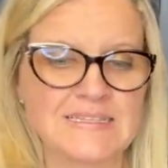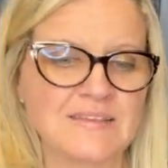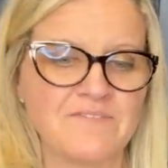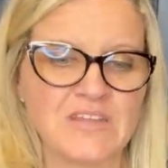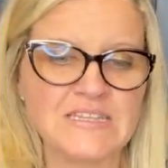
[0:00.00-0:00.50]
It's
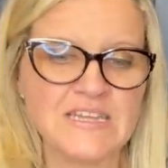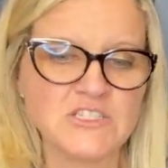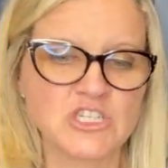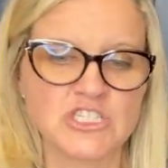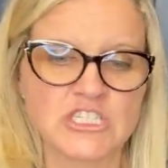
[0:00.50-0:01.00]
a
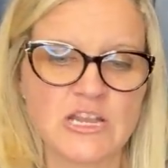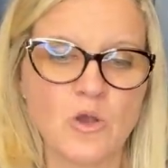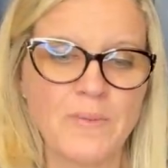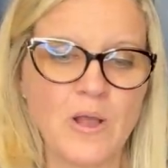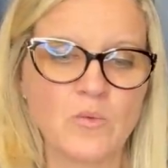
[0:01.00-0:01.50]
vintage
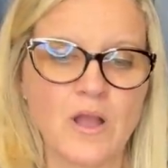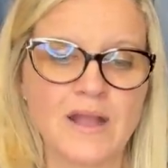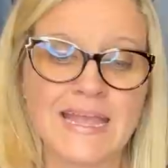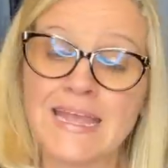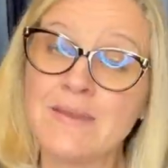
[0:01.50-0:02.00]
Jingle Bell
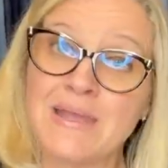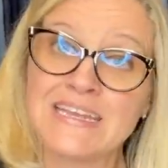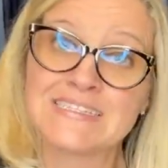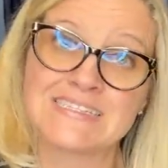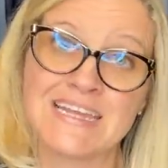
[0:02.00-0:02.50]
Rock
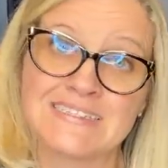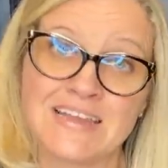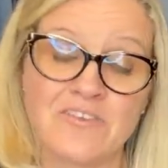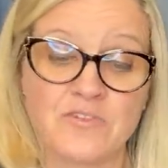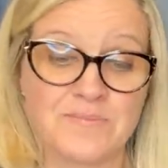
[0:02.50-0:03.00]
animated
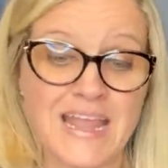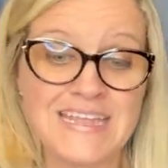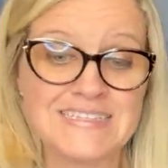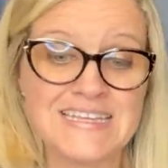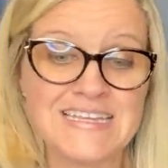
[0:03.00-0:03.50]
Santa from
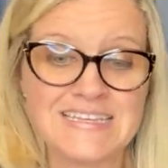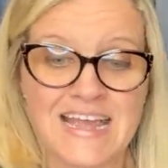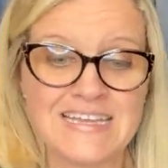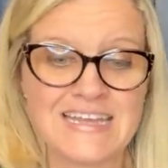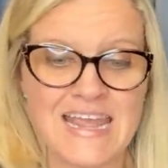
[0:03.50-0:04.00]
nineteen
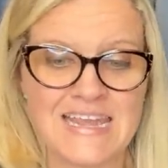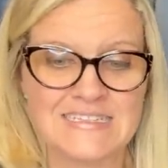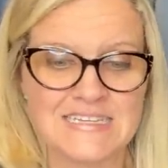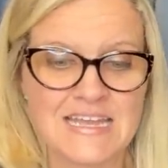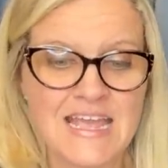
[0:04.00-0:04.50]

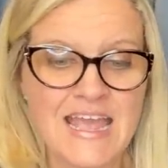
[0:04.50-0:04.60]
ninety-eight,